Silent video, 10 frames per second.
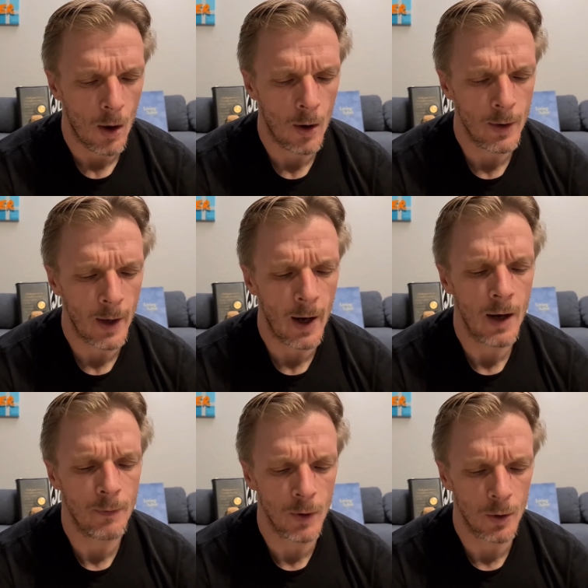On
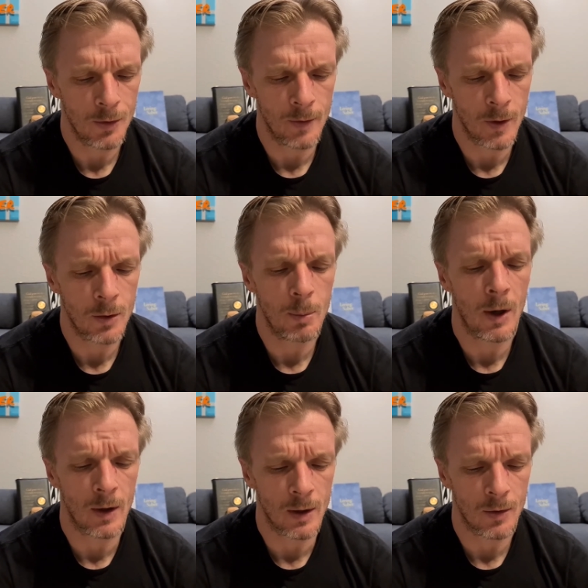anvils of
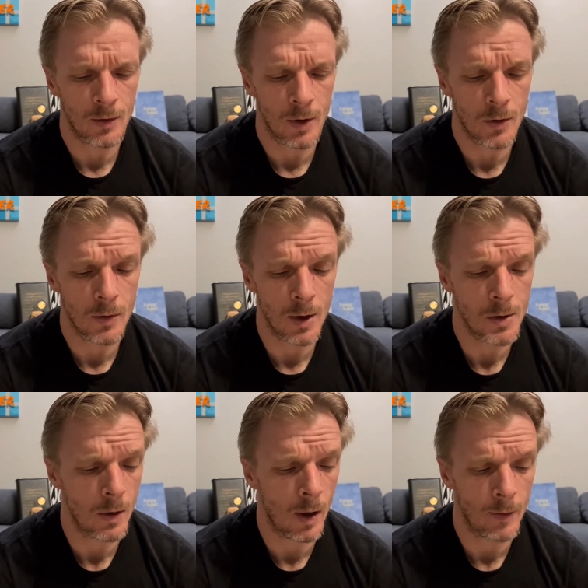experience, the
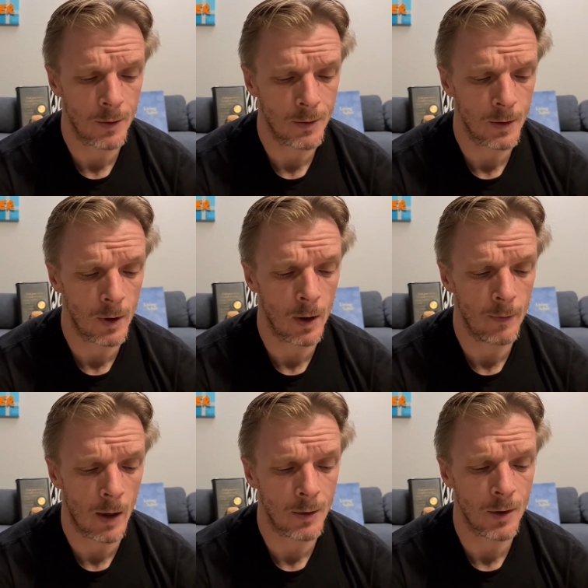structure
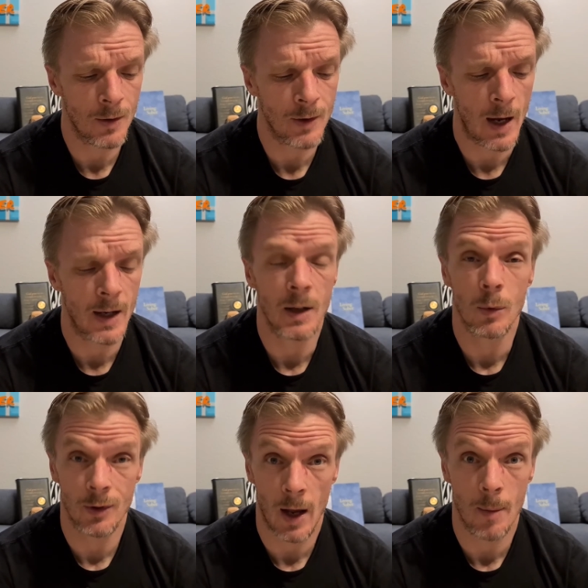of our society
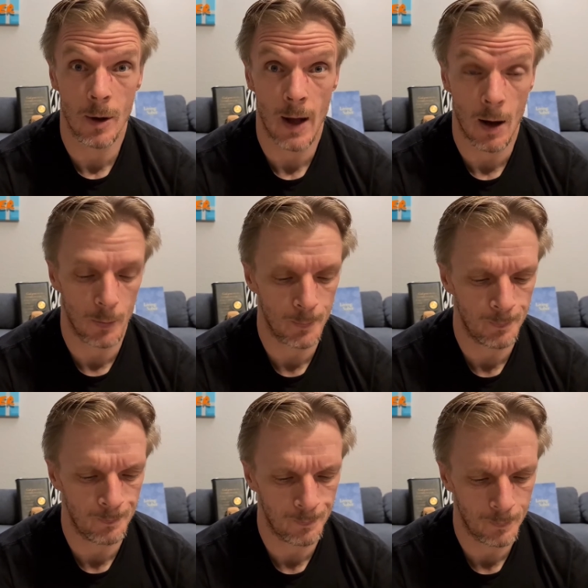was hammered out.
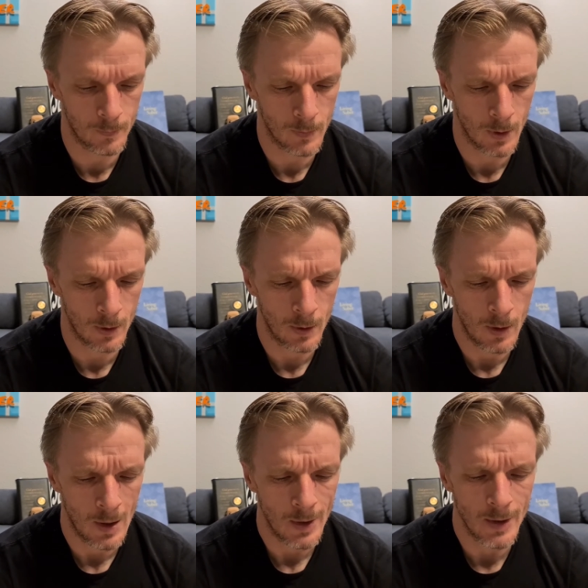
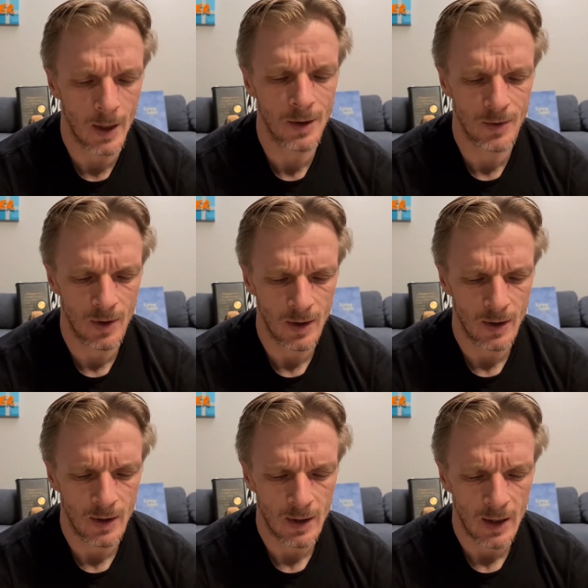Thus
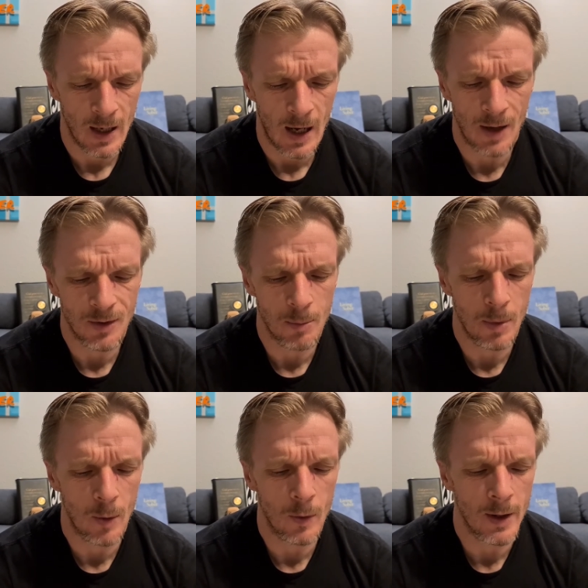has it
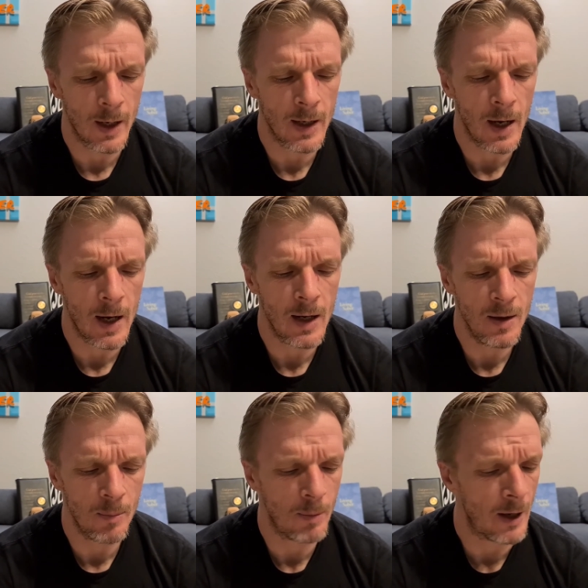been with
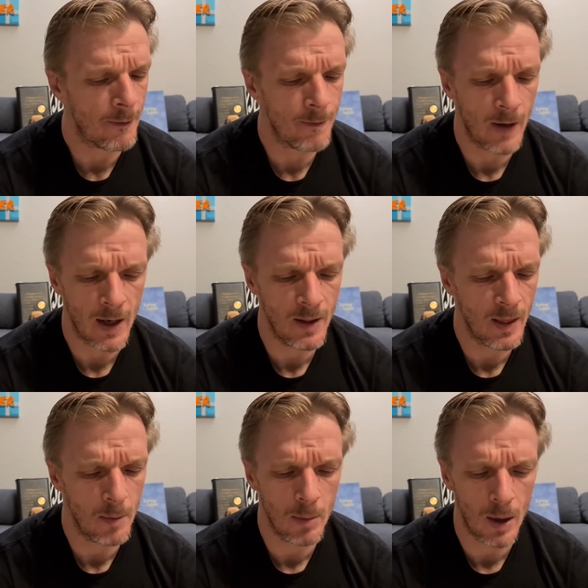AA. By faith
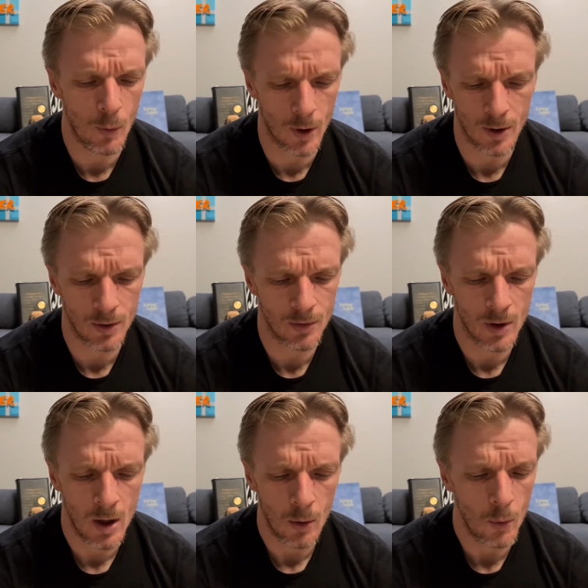and by works,
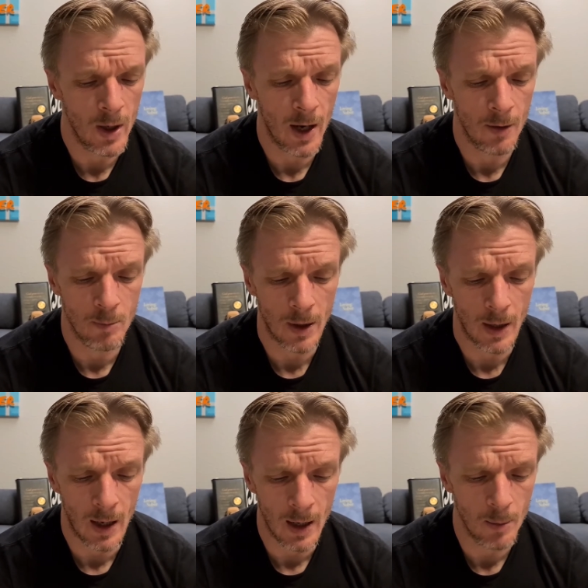we have
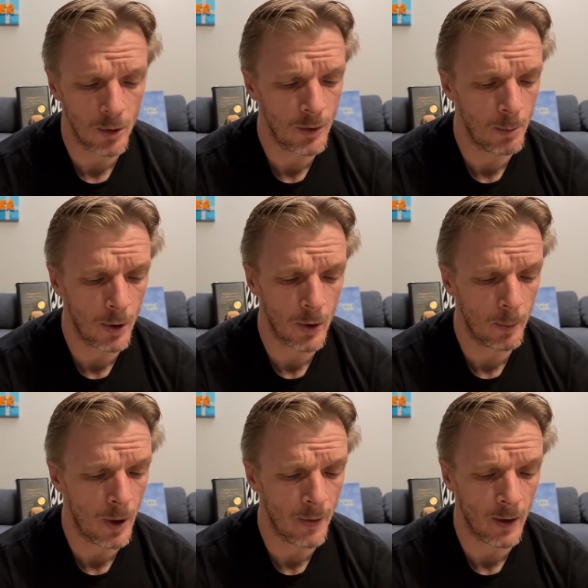been able to build
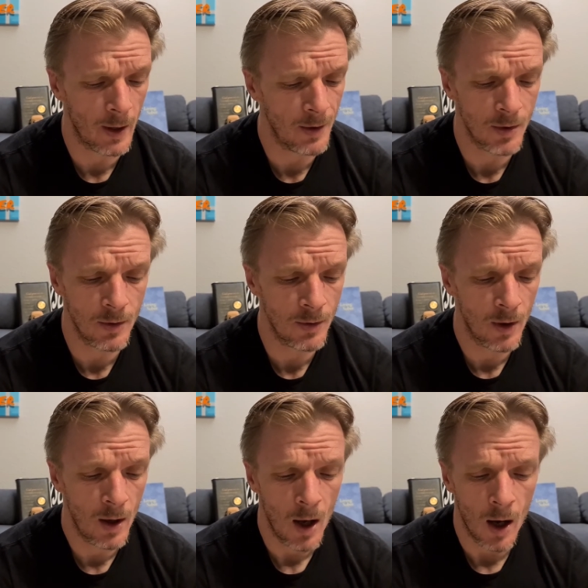upon the lessons
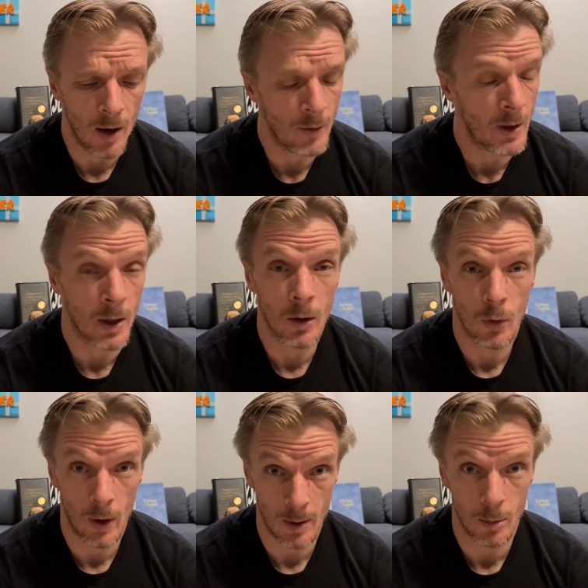of an
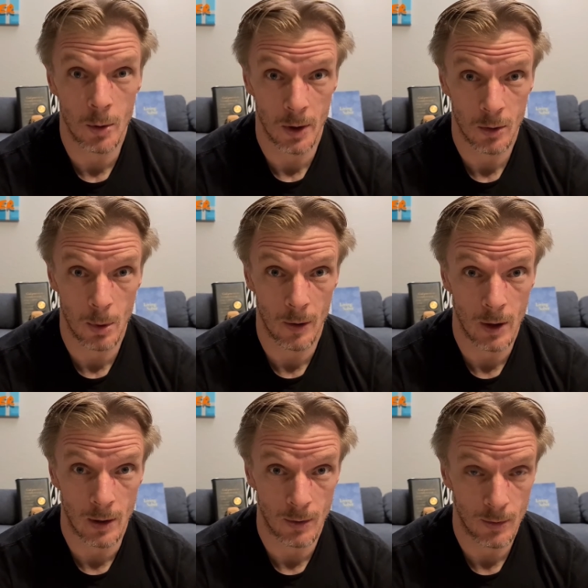incredible
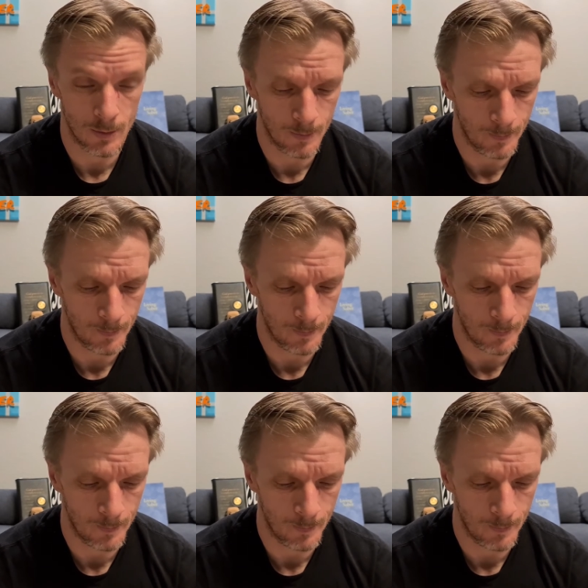experience.